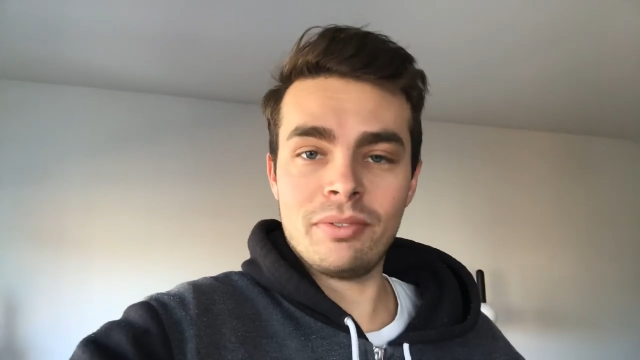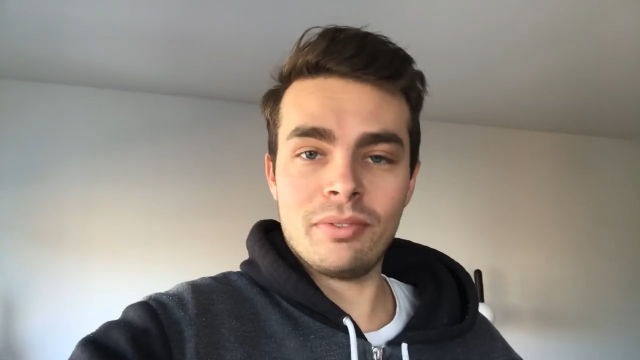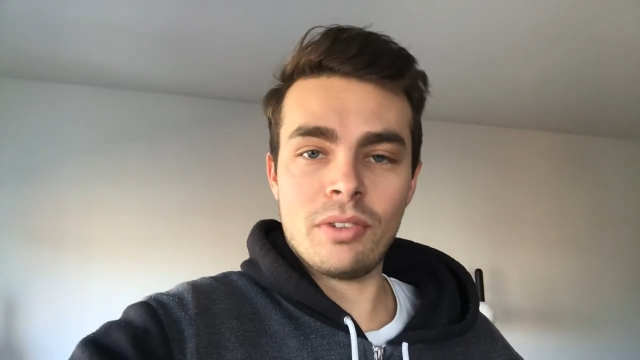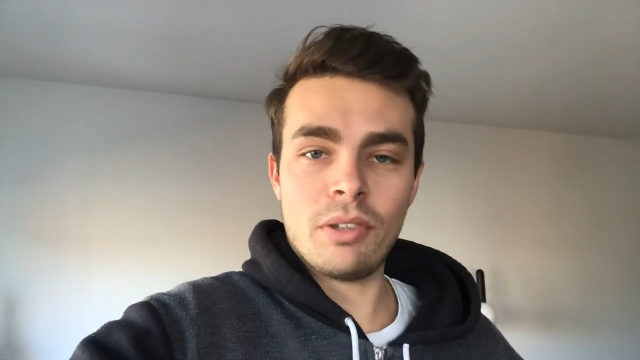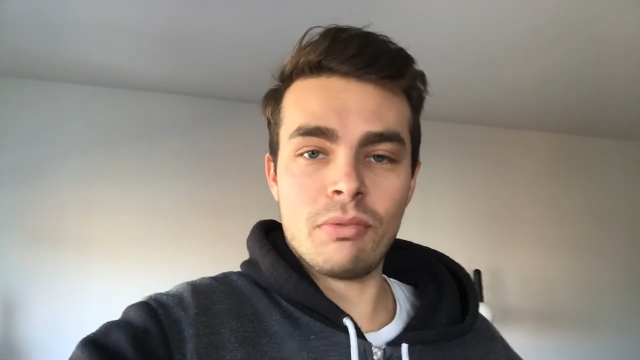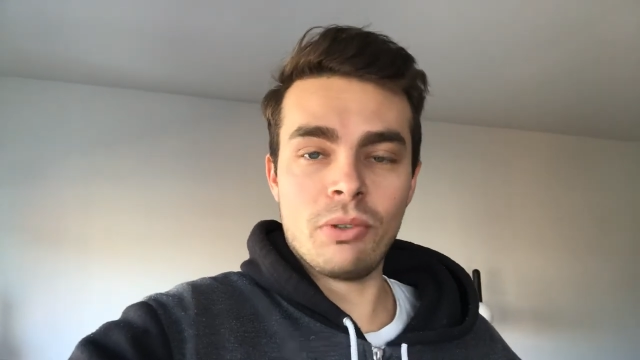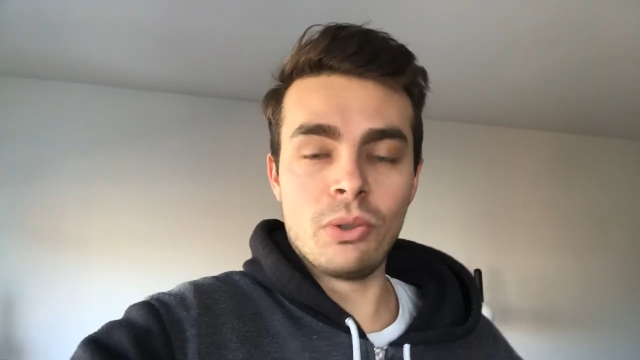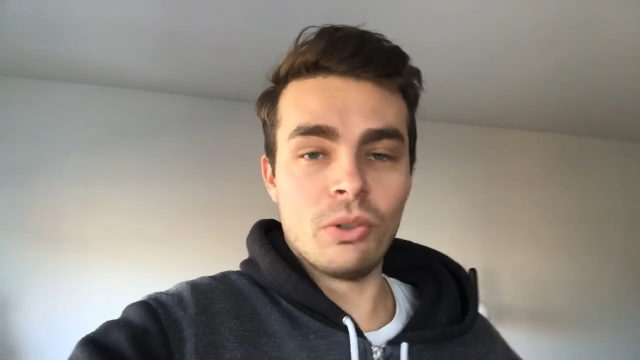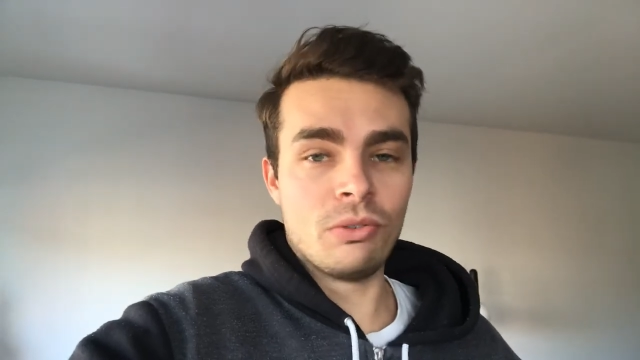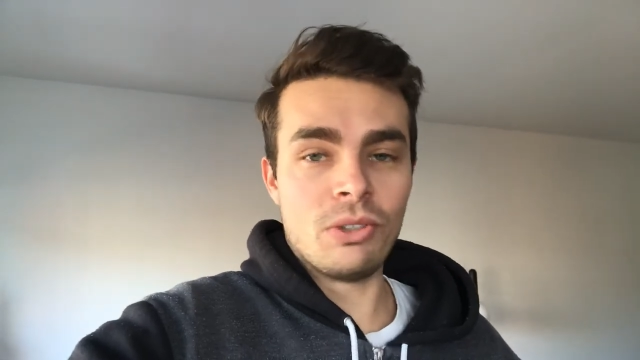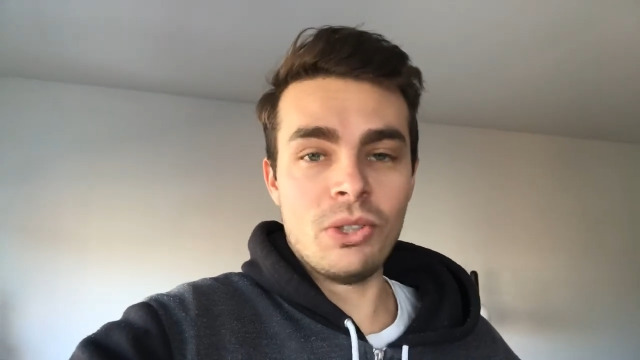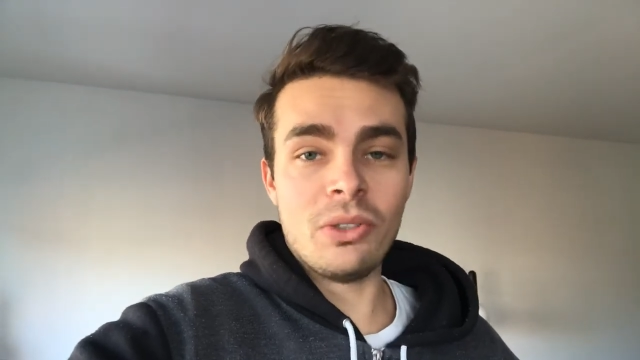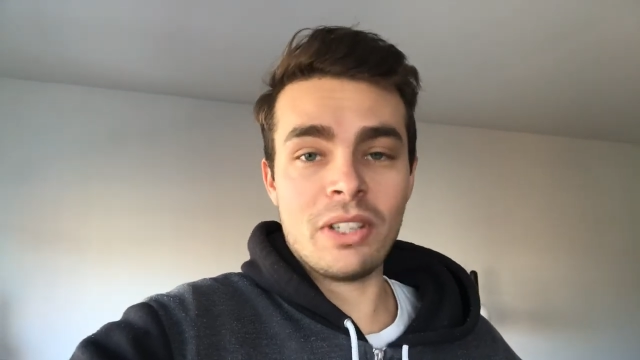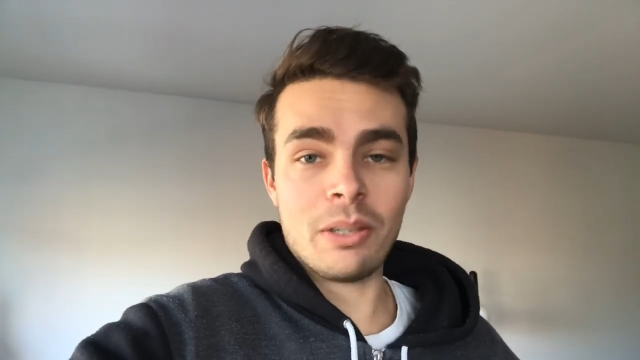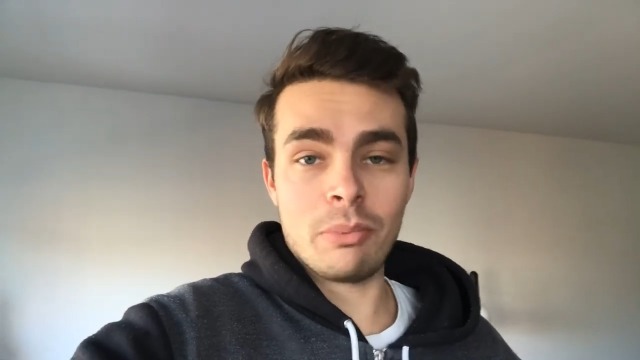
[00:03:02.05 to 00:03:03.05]
the fall of
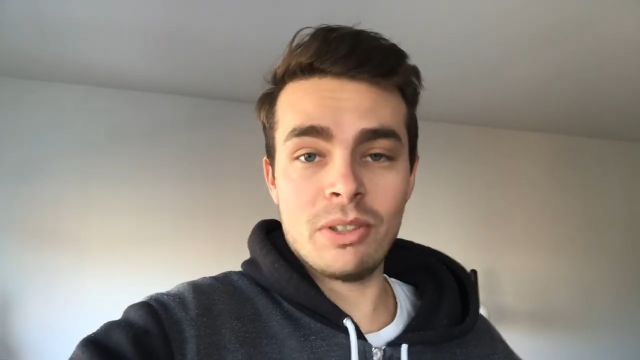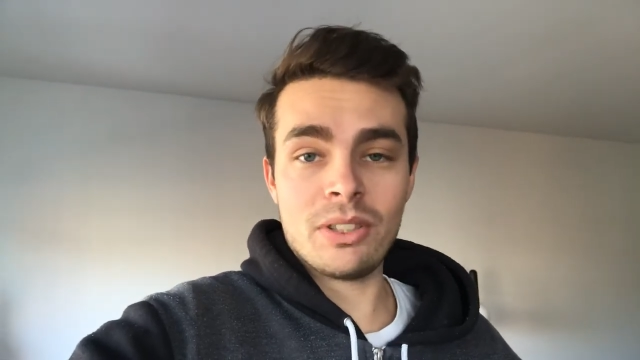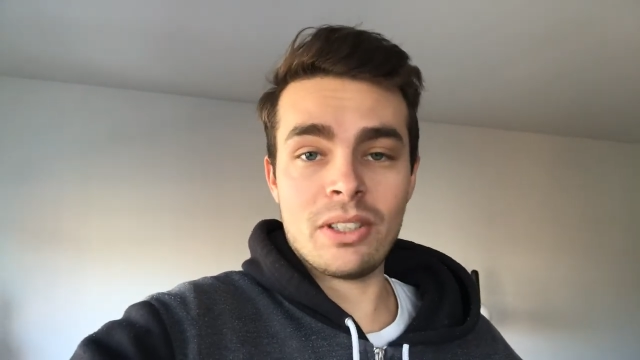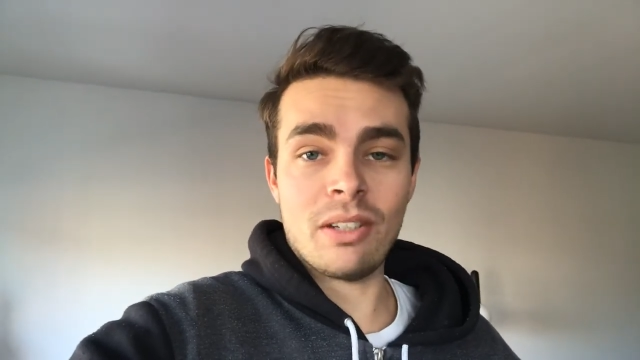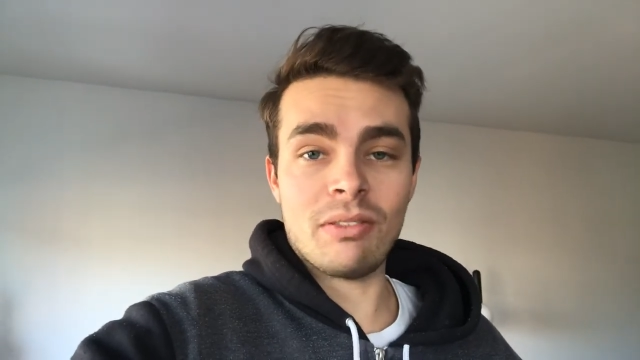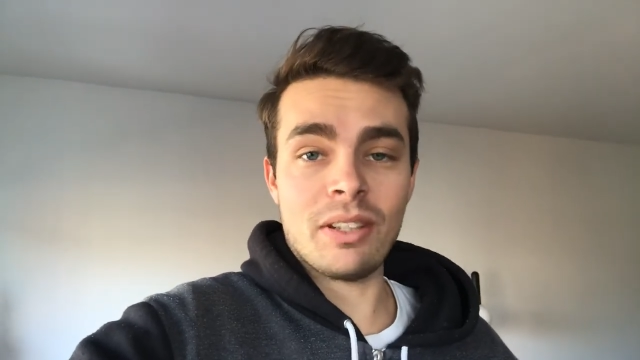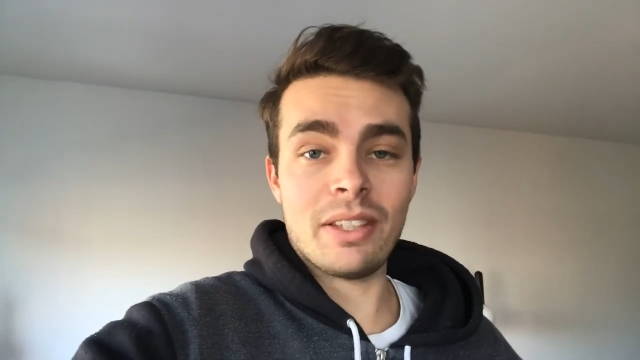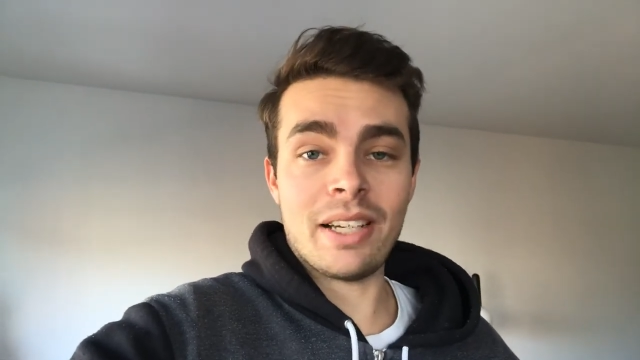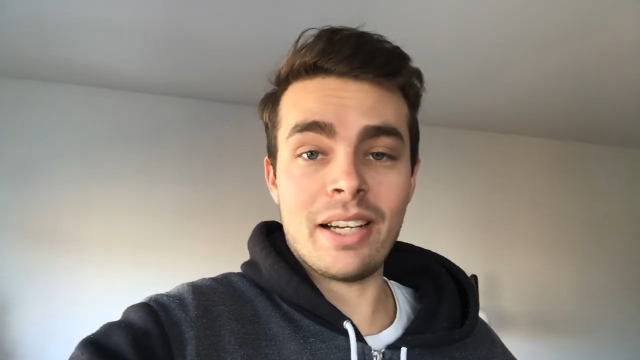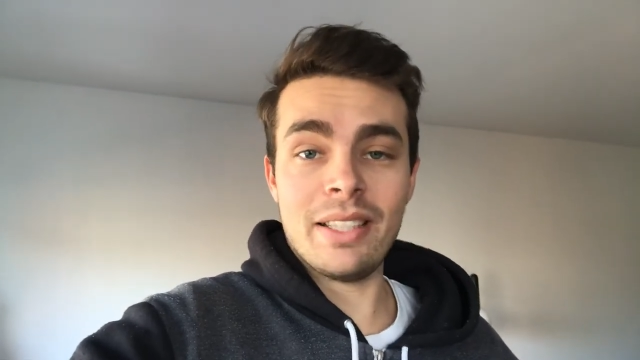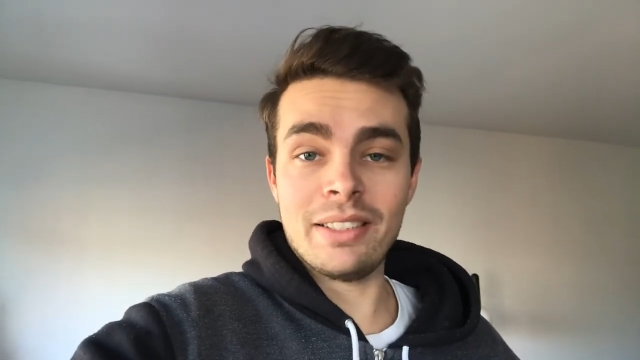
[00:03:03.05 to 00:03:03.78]
UKIP and stuff like that.